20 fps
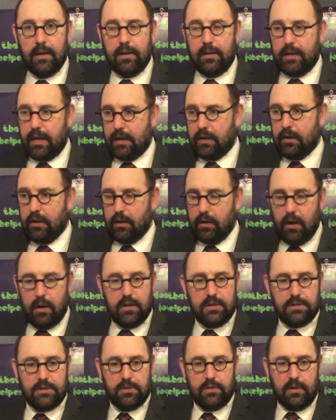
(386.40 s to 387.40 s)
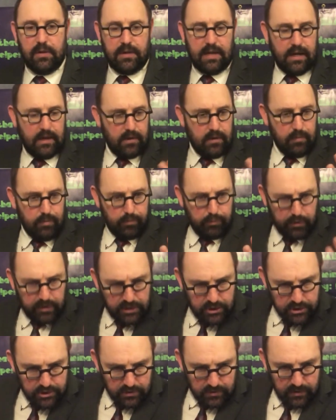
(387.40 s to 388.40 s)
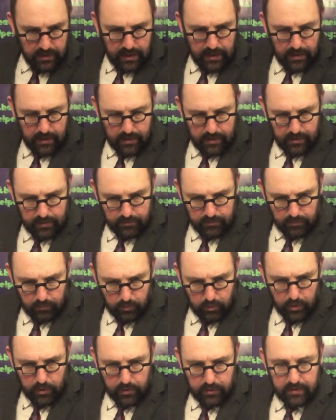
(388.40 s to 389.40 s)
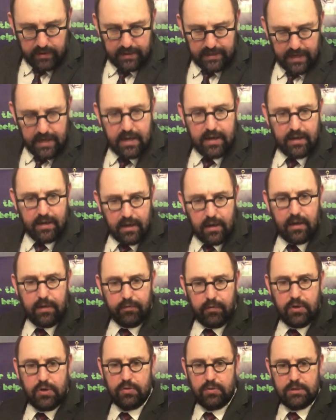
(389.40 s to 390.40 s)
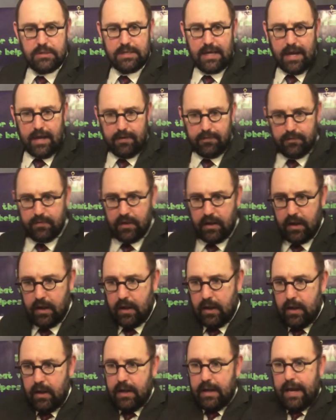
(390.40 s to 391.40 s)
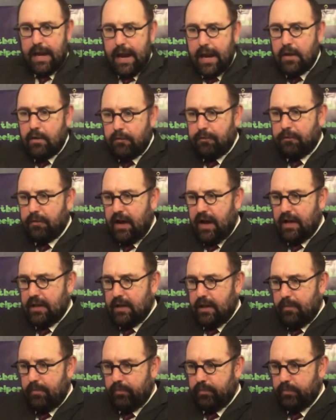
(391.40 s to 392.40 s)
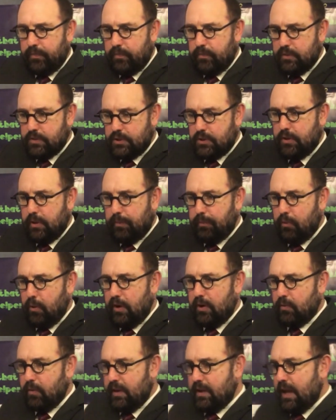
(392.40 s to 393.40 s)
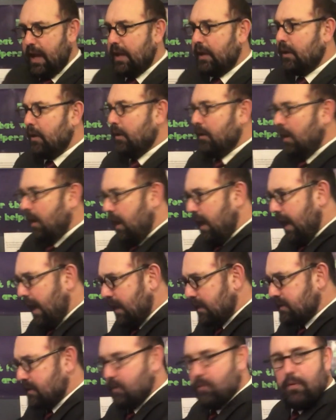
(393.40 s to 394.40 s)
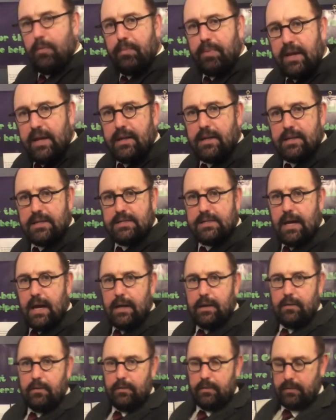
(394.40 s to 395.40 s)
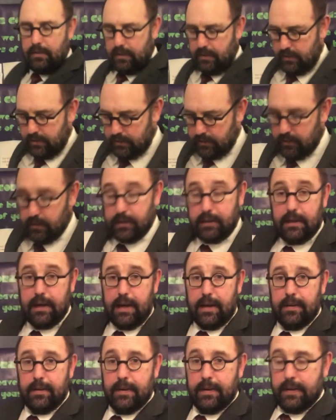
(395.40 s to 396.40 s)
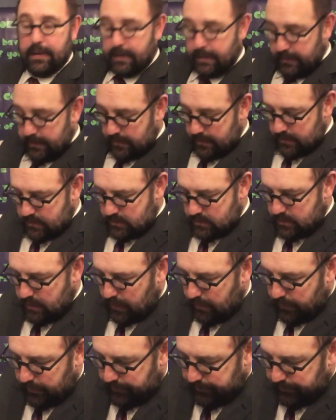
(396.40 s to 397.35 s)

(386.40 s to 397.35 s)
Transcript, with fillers: that can go into, that can preach the word, get an individual saved, edify them to the point where they can go out and repeat the cycle. Okay, so